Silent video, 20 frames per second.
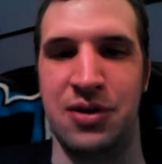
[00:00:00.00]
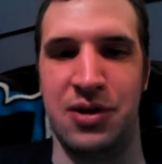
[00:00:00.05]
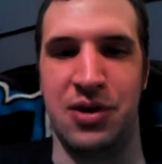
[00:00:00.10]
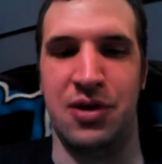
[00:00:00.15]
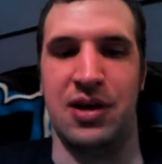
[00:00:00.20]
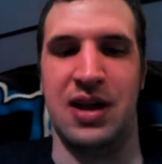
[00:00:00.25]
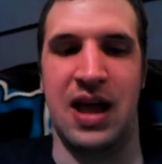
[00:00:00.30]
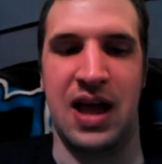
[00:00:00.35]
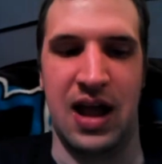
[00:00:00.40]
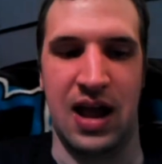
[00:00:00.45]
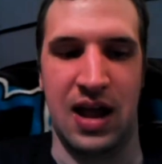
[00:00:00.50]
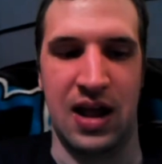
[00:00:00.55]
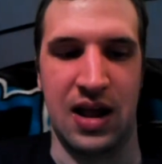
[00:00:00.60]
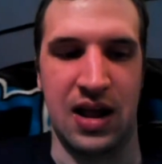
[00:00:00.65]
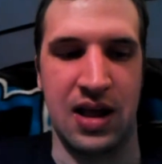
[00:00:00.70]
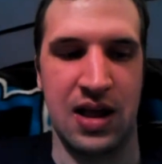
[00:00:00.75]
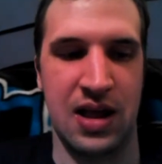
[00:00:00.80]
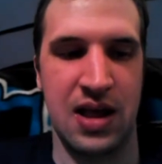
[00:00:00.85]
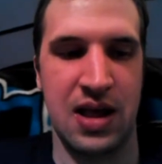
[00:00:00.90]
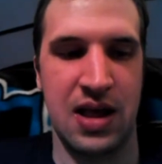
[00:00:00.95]
your king.
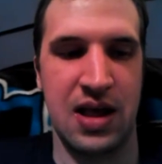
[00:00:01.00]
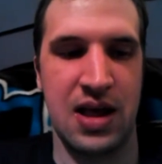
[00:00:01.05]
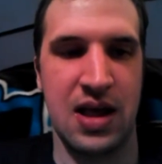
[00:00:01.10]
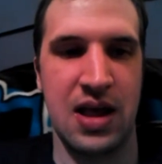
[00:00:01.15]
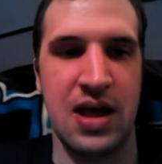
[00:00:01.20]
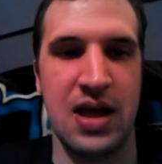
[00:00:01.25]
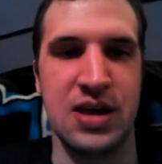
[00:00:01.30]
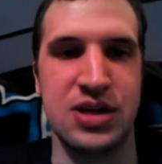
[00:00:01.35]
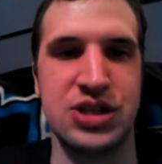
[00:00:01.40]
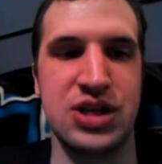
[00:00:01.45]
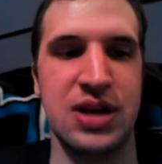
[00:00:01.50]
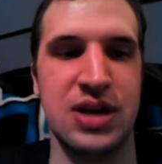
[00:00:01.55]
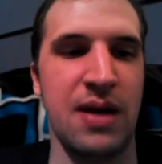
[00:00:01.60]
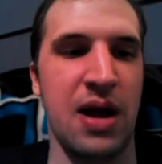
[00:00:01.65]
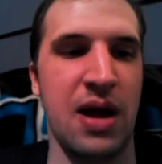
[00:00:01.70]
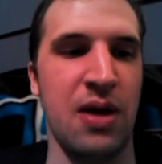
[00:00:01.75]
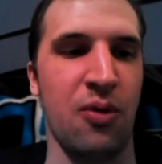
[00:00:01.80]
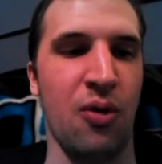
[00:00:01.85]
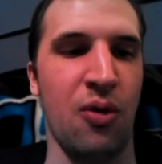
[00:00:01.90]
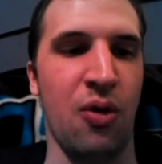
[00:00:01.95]
She
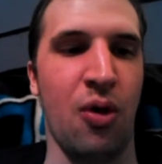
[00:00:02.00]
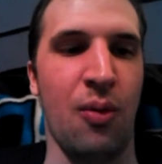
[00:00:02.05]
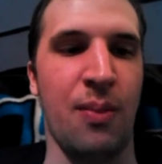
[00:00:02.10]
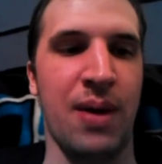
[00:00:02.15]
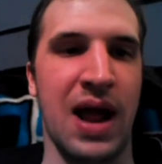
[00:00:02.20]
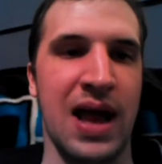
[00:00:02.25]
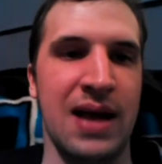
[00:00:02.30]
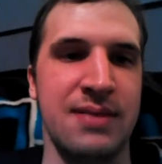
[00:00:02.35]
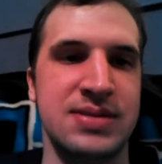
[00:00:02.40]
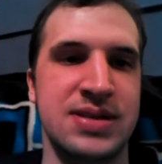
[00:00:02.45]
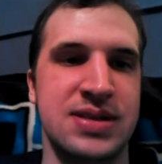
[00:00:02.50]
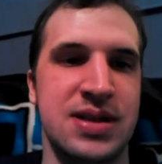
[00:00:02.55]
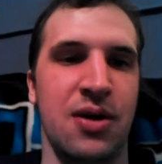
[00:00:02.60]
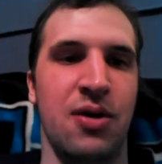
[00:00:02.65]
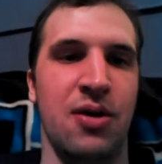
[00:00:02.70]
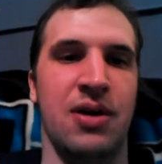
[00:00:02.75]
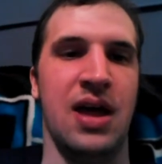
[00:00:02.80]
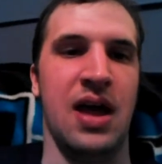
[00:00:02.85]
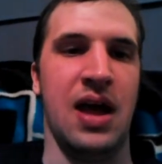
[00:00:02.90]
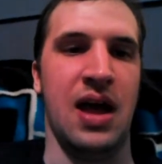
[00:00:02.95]
may rule, but I am
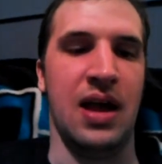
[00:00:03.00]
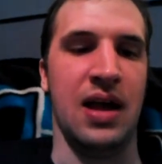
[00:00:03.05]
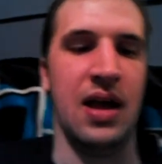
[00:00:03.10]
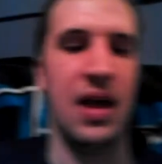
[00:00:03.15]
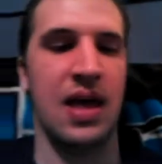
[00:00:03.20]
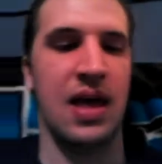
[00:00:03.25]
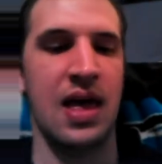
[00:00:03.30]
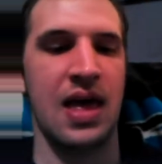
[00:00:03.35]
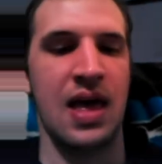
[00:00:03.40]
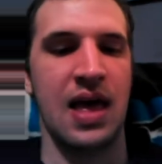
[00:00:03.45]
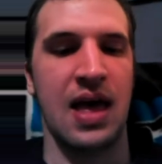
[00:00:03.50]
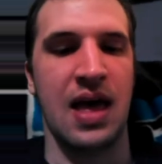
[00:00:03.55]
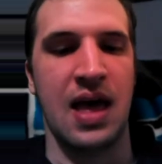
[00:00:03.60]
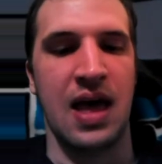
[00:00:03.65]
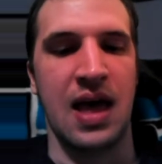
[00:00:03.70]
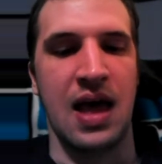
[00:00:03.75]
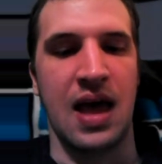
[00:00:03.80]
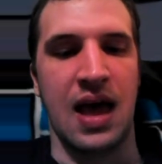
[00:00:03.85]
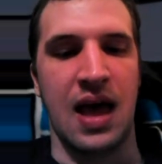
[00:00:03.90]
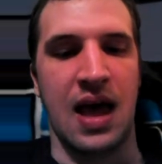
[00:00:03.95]
still king.
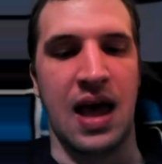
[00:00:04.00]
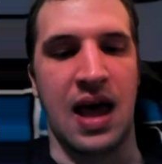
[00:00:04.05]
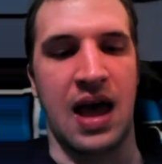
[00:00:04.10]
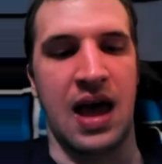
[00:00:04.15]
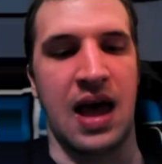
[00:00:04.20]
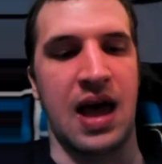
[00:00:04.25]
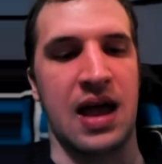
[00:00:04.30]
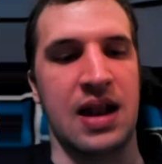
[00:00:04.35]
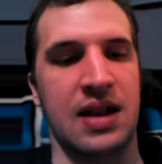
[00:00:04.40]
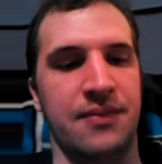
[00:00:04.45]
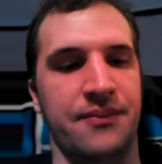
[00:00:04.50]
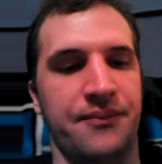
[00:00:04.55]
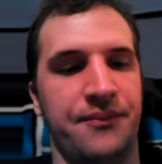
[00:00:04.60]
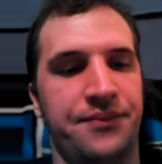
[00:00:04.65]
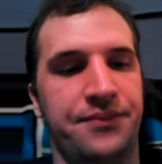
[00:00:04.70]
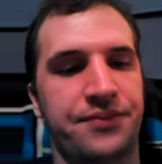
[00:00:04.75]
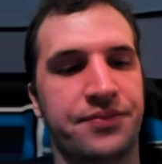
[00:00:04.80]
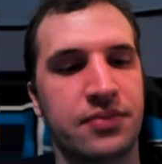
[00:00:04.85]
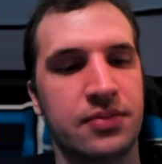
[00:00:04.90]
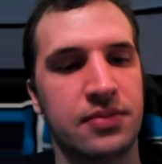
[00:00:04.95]
And
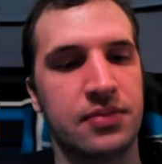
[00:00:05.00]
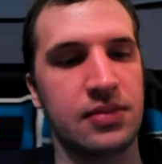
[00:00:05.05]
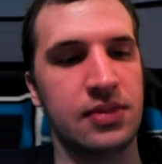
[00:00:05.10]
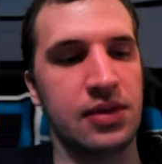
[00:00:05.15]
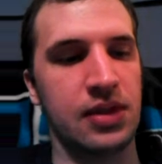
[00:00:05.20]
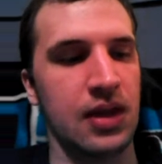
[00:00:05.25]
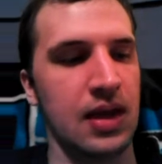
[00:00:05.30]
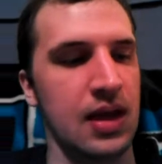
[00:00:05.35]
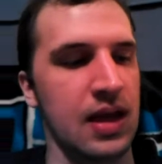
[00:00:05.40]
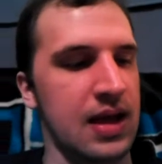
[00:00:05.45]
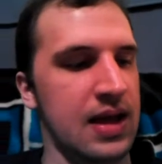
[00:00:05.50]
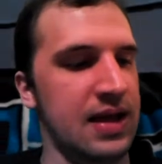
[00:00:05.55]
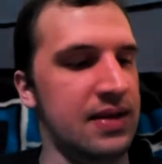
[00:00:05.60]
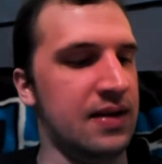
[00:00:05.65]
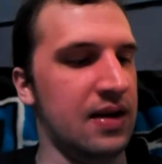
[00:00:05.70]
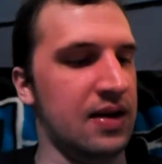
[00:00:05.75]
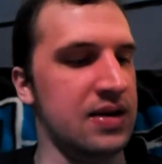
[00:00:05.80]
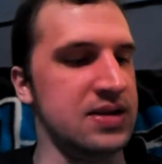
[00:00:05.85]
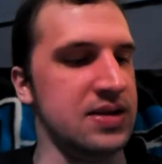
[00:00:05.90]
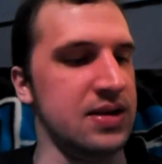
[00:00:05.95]
he
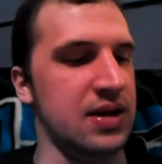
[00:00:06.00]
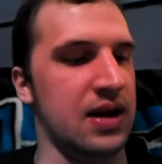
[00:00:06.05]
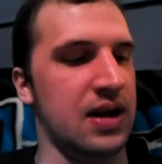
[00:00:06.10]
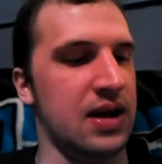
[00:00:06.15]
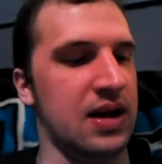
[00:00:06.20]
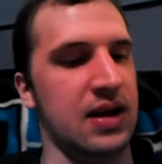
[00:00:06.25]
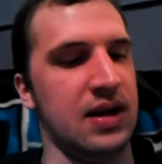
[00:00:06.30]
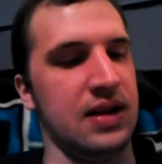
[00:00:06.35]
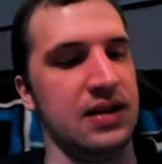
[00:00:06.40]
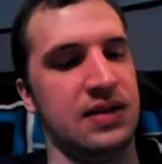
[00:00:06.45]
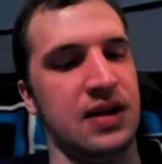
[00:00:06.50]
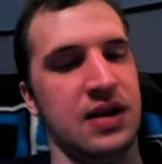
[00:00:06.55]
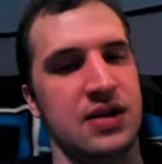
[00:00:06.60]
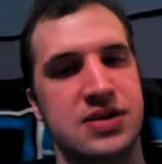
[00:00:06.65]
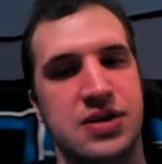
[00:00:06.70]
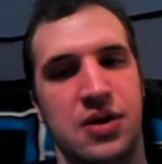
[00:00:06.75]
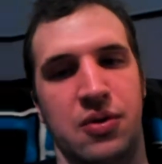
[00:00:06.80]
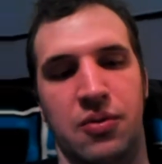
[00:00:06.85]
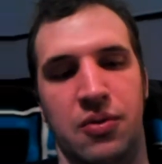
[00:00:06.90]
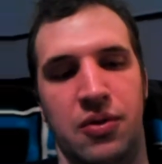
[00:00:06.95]
tells her,
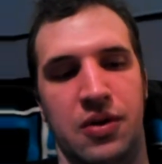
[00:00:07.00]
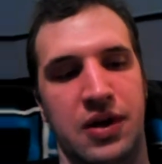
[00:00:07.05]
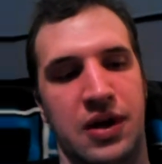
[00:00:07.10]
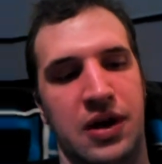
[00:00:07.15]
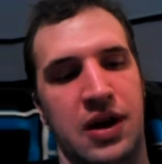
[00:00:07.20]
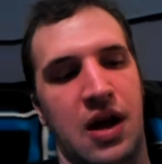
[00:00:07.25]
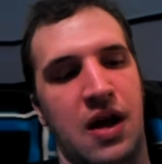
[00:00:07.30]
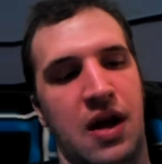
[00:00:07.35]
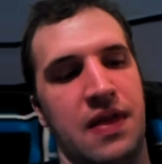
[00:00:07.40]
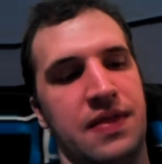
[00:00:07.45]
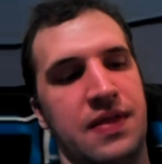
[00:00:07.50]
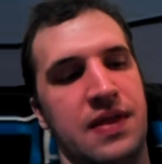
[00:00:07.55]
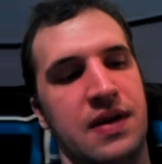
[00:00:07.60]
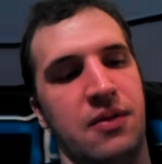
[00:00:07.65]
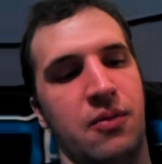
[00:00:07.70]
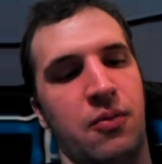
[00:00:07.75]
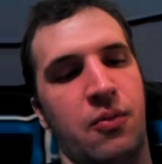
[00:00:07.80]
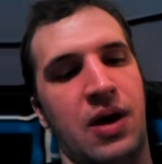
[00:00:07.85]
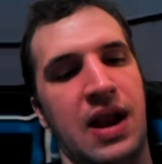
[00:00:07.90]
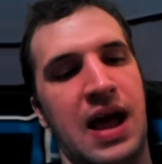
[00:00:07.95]

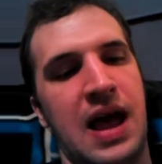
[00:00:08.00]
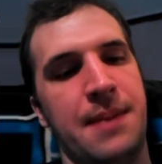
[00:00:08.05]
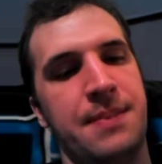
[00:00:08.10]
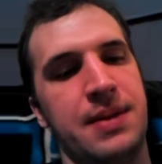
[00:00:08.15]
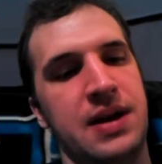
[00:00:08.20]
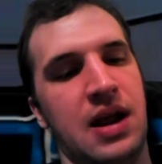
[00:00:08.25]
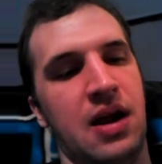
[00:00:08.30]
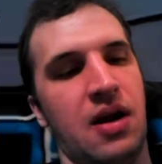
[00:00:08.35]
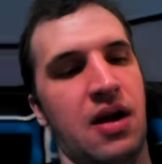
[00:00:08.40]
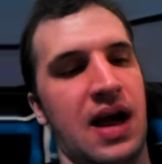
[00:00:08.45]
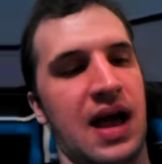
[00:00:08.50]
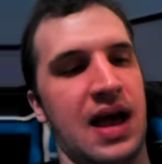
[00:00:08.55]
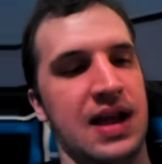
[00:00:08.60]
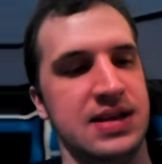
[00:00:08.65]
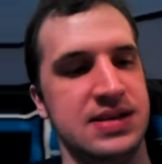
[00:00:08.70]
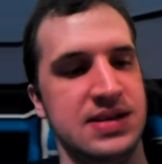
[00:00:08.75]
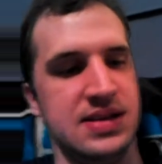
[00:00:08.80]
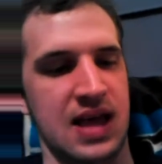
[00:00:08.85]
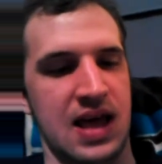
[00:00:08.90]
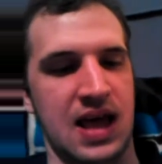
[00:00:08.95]
that what happened here, I had
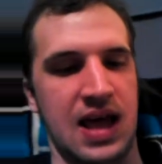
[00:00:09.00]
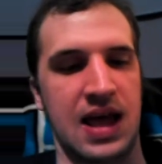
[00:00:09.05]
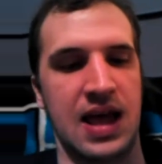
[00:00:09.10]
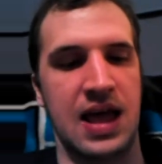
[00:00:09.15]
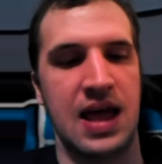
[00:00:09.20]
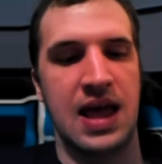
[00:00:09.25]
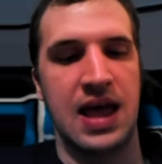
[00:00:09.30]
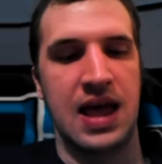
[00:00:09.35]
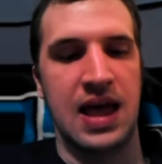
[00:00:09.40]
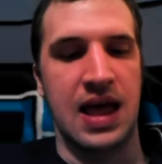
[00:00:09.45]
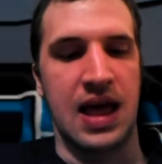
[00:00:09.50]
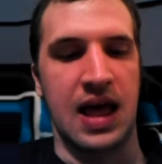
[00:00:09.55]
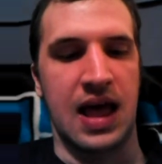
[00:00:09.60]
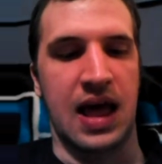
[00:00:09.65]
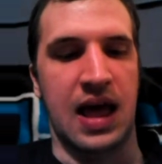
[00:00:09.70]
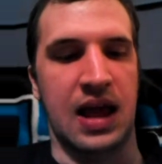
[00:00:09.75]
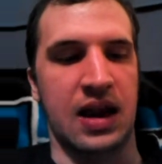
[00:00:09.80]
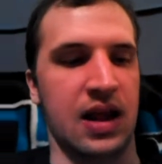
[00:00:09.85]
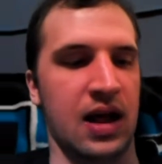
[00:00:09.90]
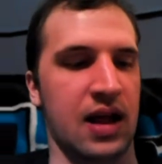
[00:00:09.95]
to stay
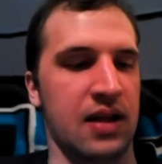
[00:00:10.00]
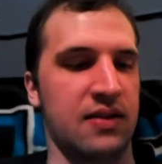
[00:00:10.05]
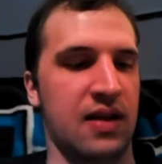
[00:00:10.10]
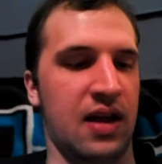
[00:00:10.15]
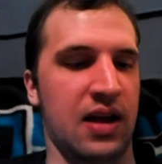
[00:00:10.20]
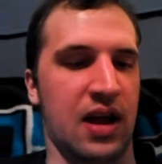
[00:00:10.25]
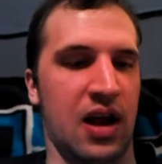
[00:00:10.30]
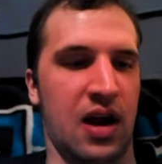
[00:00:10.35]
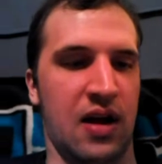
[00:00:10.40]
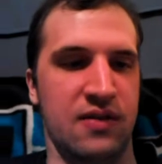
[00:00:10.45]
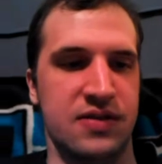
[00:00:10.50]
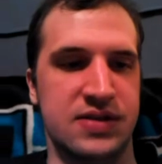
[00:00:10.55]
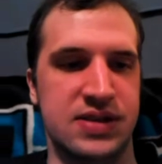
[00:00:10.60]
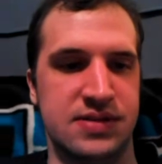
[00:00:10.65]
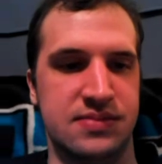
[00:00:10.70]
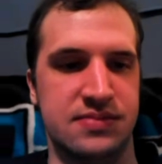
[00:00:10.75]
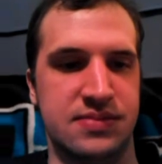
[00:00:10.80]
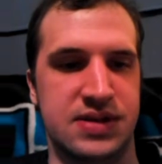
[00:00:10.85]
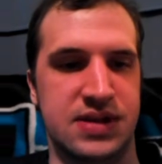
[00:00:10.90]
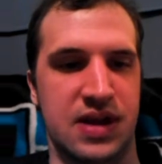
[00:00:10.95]
and take care of
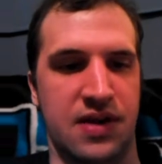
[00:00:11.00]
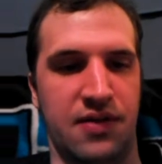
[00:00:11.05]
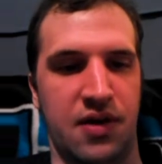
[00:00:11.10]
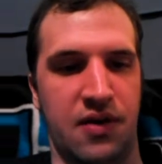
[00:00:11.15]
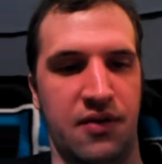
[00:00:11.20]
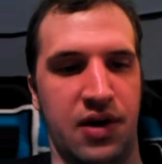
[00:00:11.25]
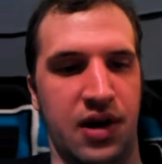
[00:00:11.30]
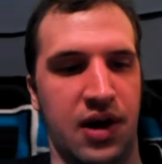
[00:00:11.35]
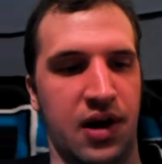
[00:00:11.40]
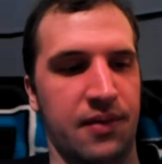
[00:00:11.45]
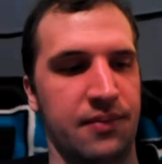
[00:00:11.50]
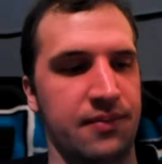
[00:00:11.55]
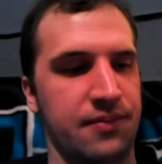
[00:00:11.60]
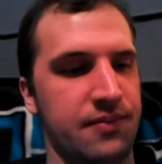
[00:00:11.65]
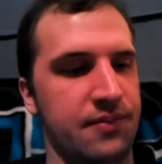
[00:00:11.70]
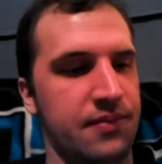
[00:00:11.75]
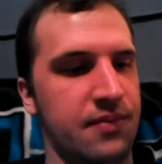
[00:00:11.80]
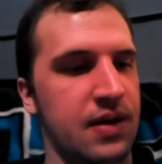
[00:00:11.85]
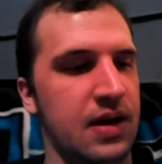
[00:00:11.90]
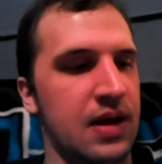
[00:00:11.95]
stuff over here.
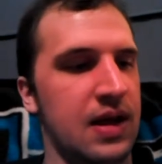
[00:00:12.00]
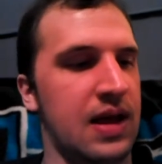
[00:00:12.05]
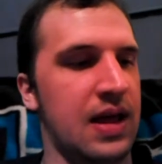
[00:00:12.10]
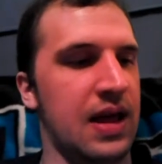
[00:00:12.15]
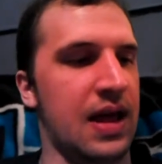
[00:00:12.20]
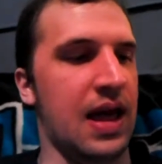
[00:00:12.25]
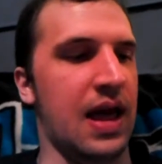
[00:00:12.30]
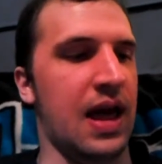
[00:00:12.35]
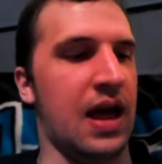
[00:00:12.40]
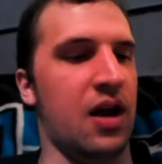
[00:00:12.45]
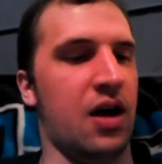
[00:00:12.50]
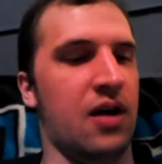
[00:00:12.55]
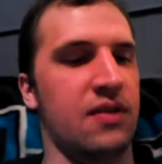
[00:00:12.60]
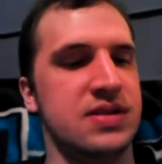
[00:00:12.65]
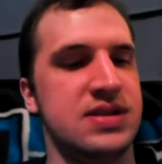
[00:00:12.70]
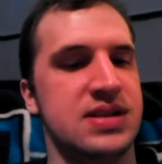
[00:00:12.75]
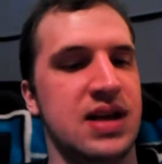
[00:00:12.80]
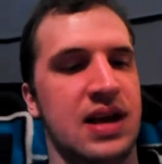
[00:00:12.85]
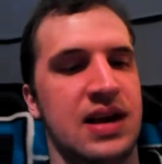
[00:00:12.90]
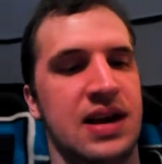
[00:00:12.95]
And all of a
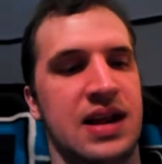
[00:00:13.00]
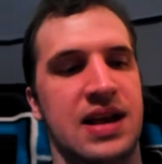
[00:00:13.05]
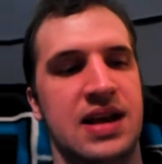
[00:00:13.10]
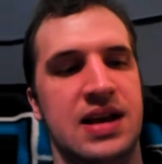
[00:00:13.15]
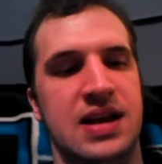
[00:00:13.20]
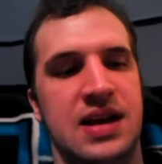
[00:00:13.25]
sudden,